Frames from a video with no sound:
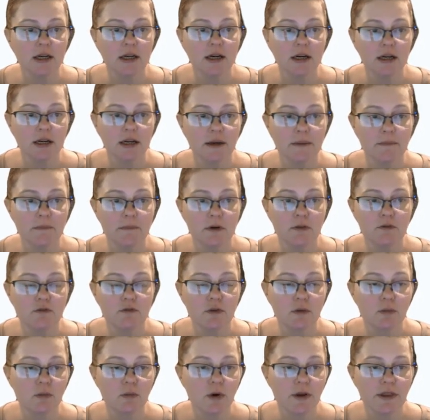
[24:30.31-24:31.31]

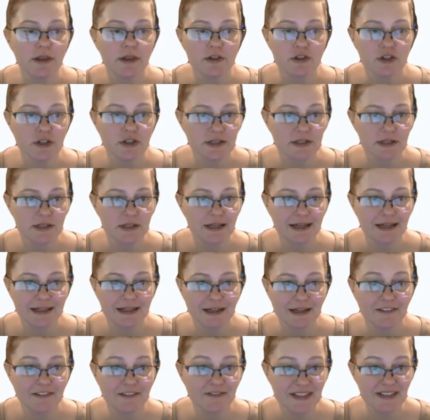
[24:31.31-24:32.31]
for more than just
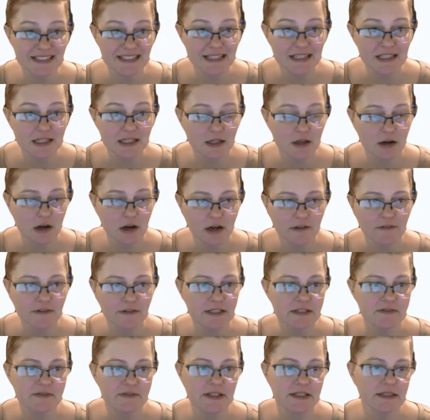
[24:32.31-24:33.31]
a visit, an
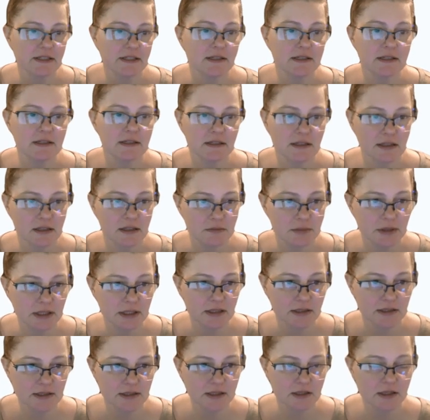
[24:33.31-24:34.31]
office visit, it's going to be
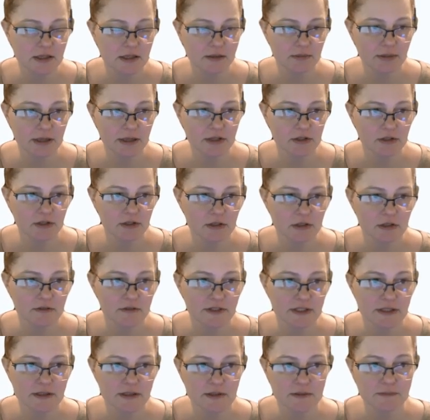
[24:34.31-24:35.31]
considered inpatient
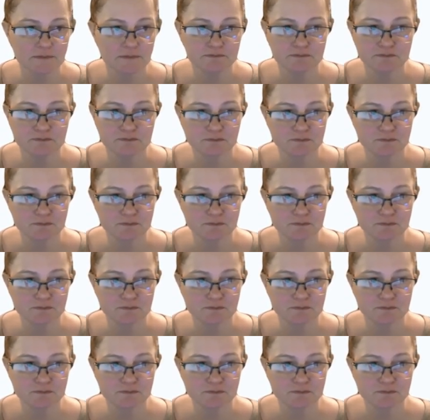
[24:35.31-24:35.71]
services.